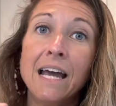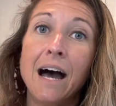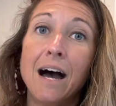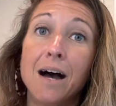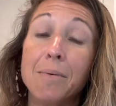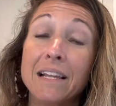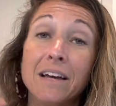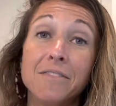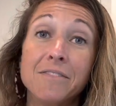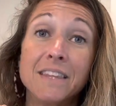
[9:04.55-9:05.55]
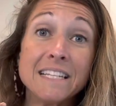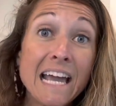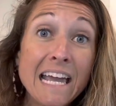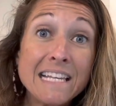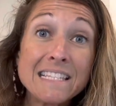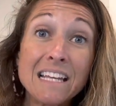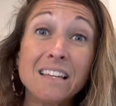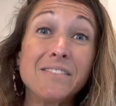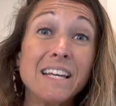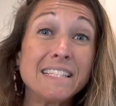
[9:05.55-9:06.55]
I love the taste. I
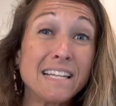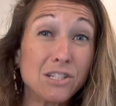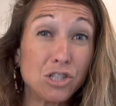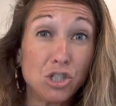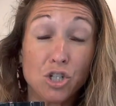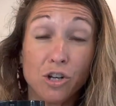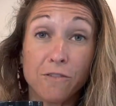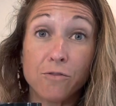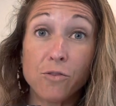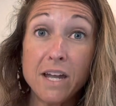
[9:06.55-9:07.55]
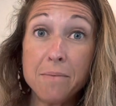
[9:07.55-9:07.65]
love that it's actually sugar-free,